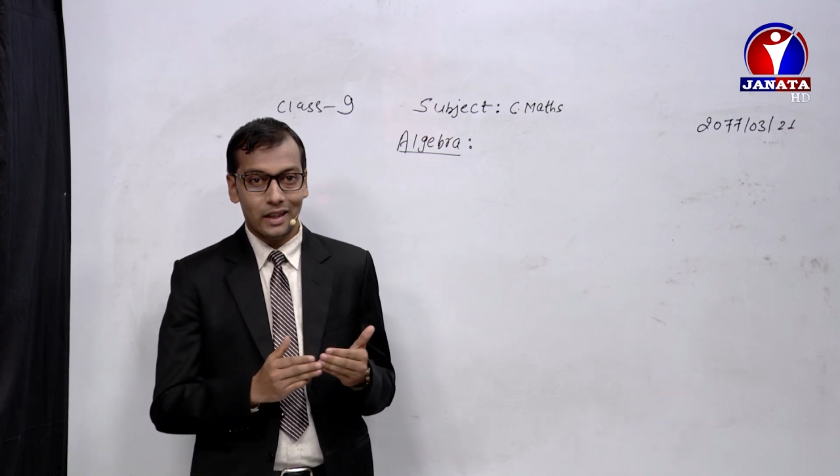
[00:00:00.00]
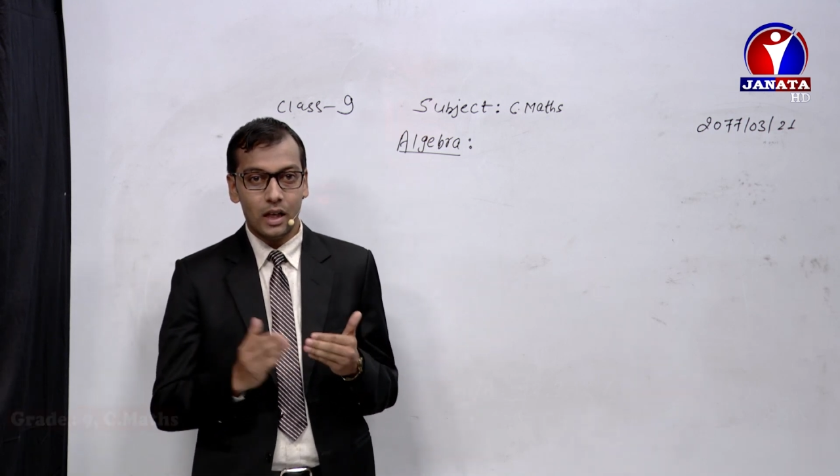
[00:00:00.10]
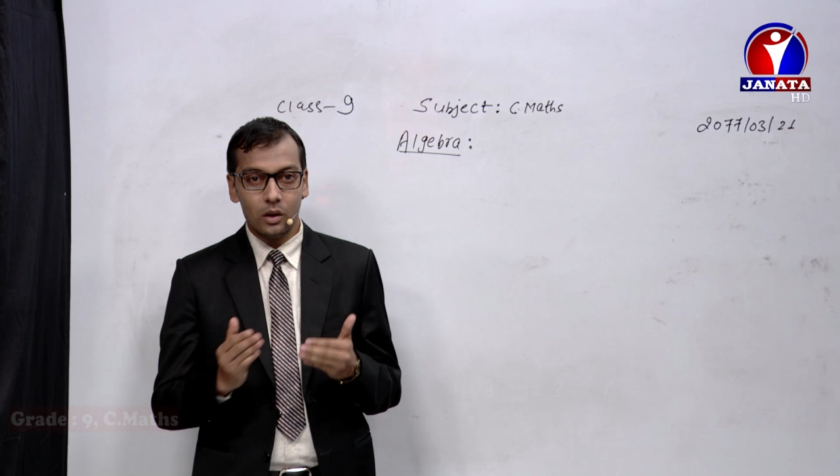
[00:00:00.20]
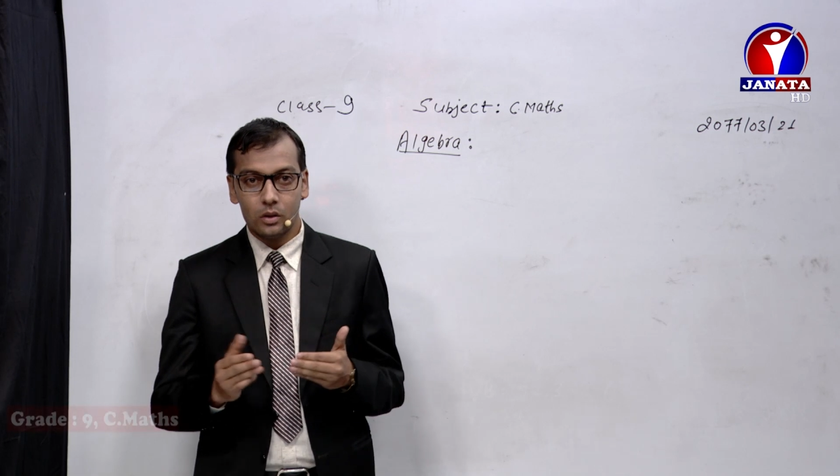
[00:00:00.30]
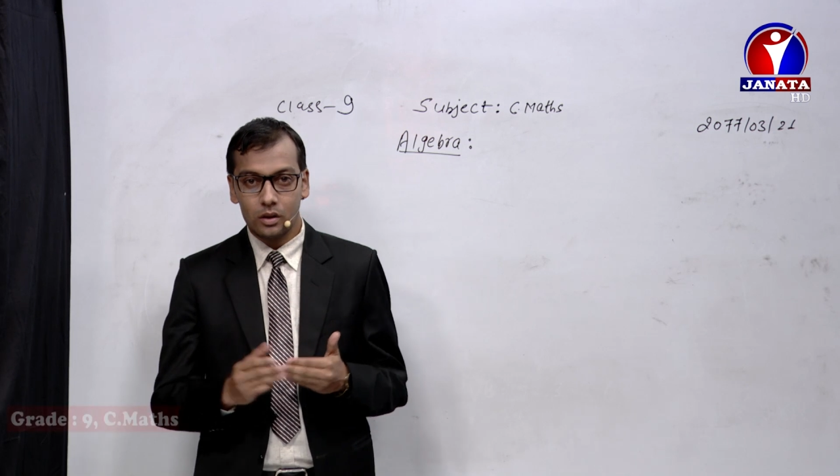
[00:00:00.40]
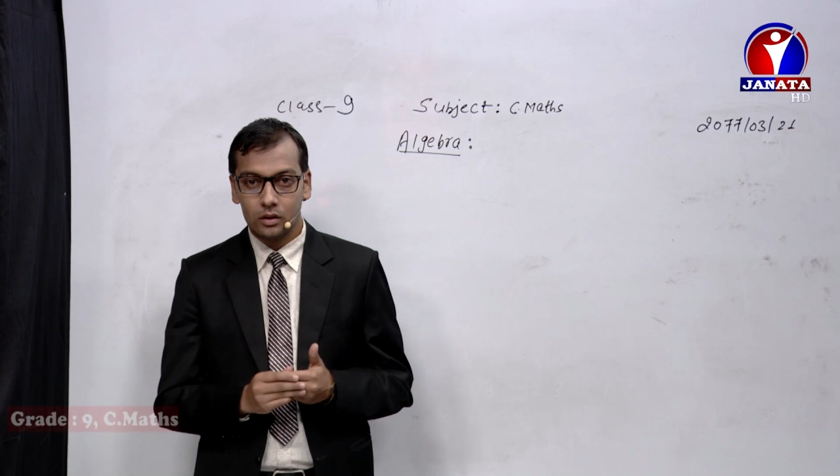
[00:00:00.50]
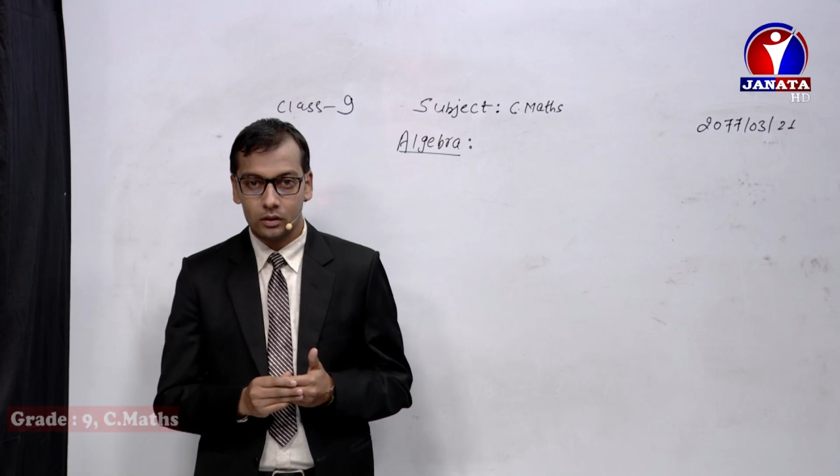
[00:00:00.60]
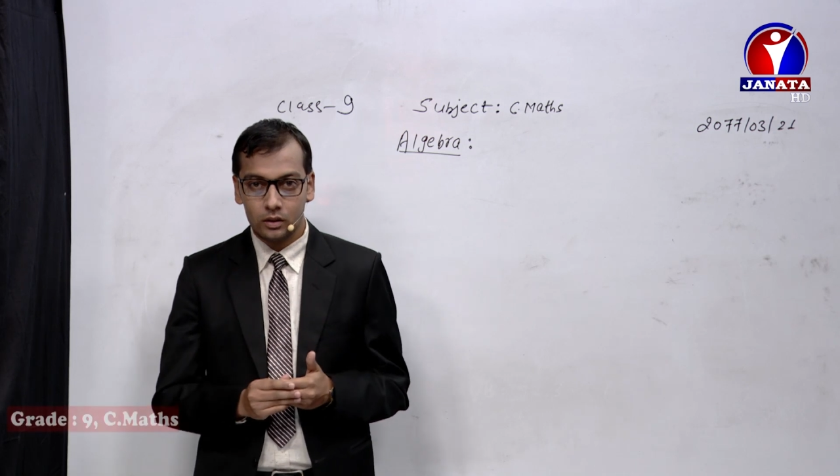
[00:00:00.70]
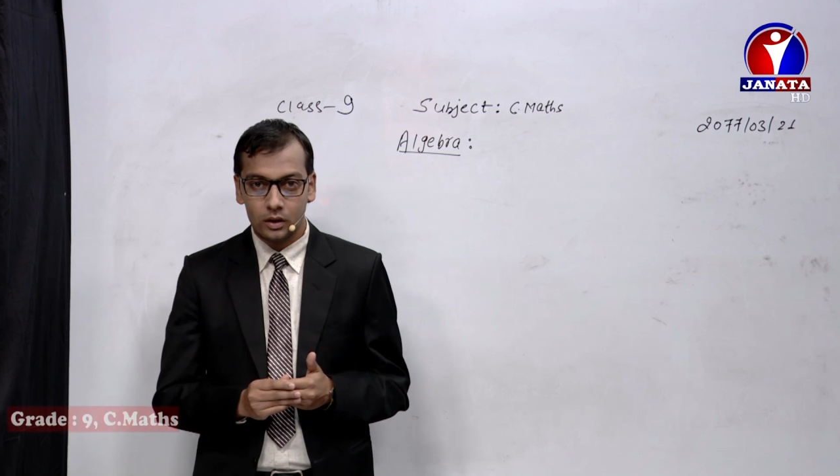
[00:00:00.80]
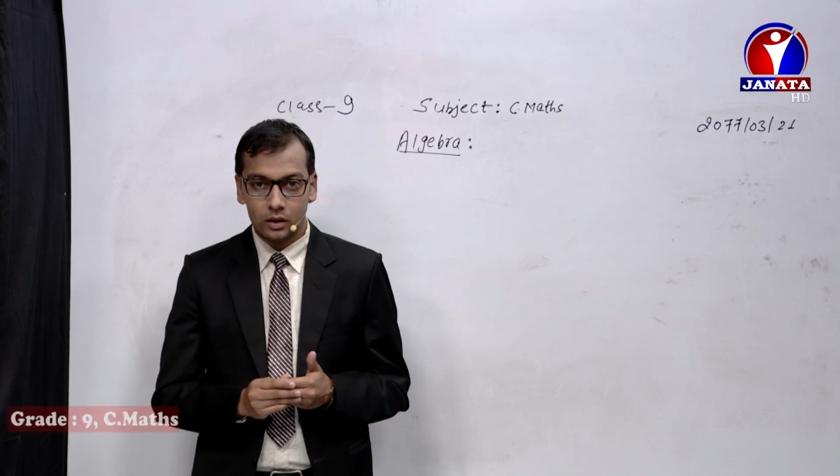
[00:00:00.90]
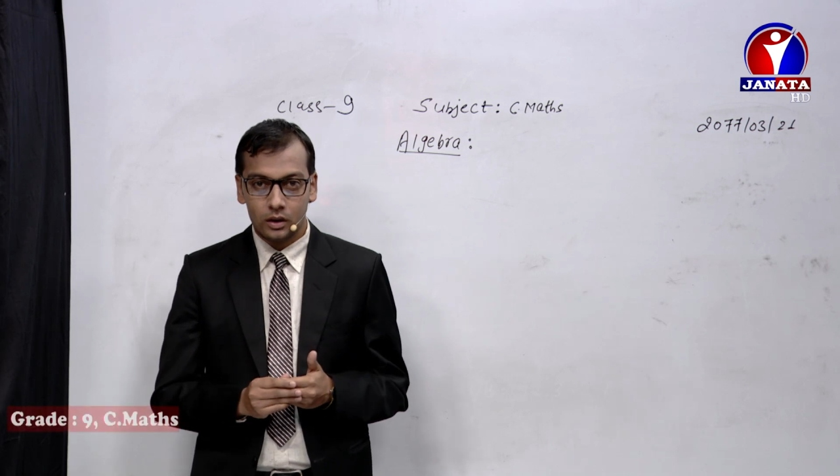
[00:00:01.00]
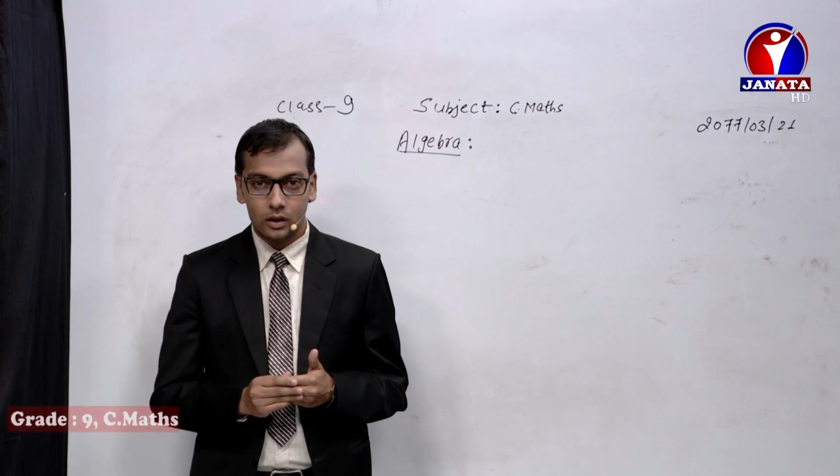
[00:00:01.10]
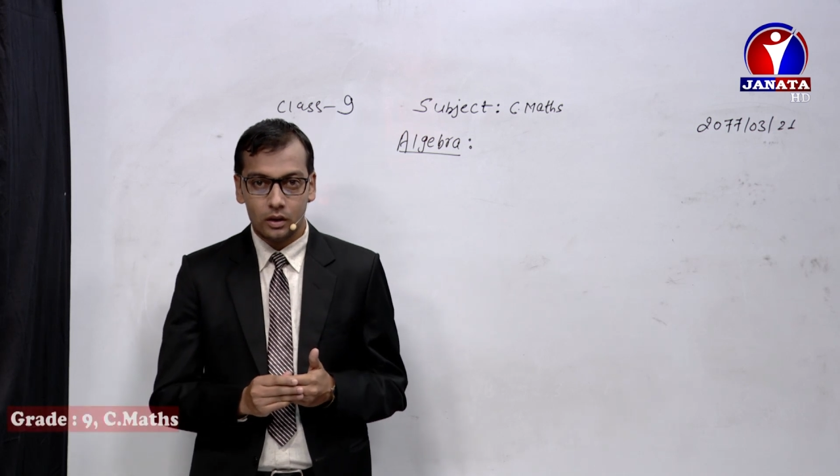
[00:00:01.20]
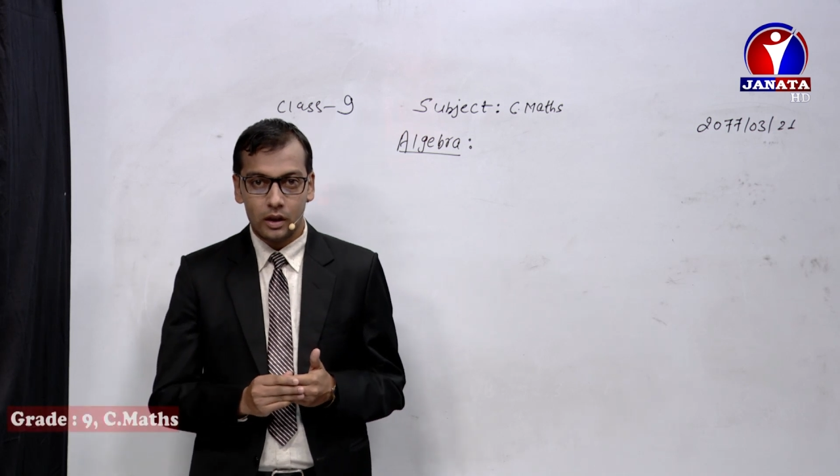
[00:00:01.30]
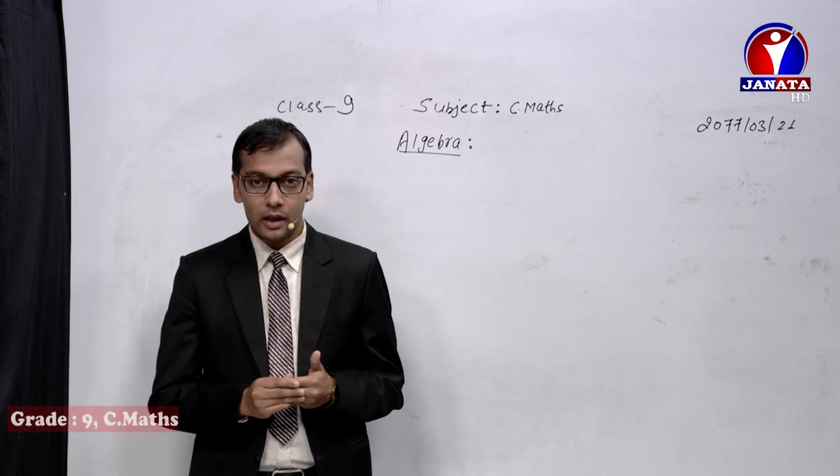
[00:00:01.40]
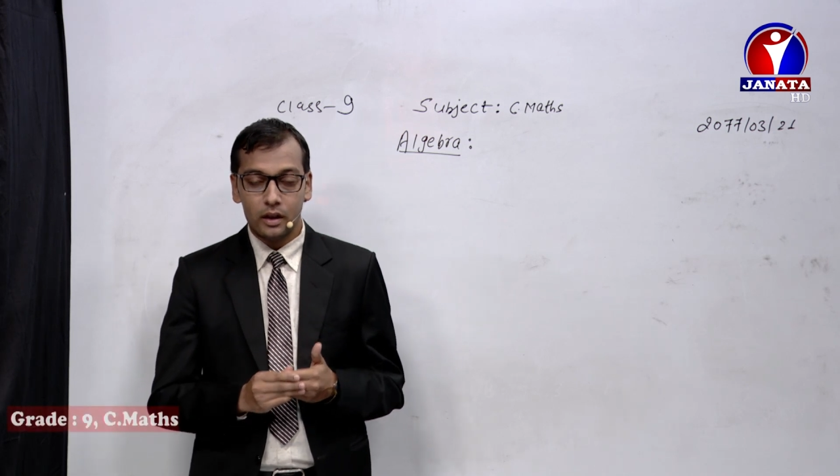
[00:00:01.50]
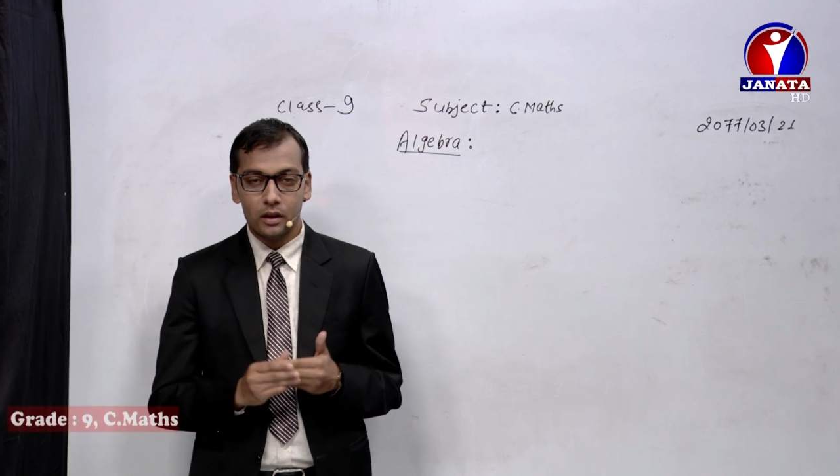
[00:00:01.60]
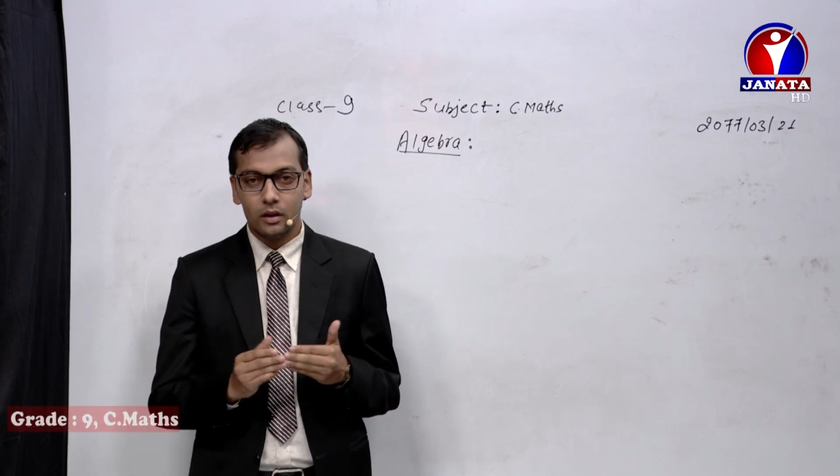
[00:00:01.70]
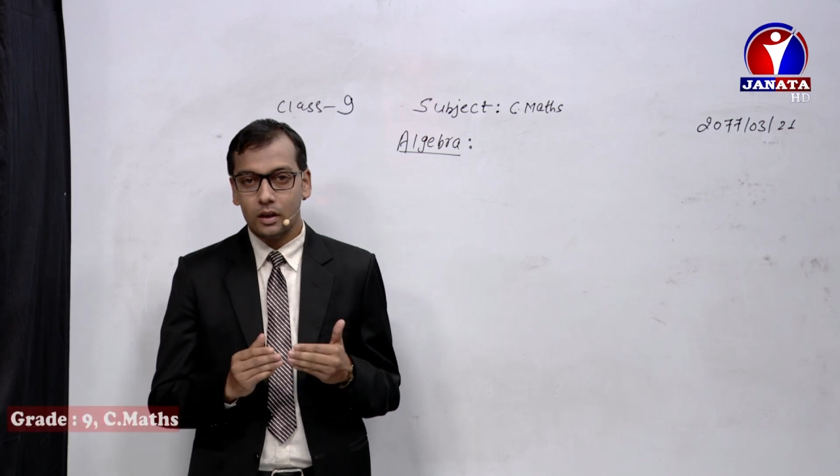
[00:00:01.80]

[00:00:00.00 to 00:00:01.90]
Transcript: out and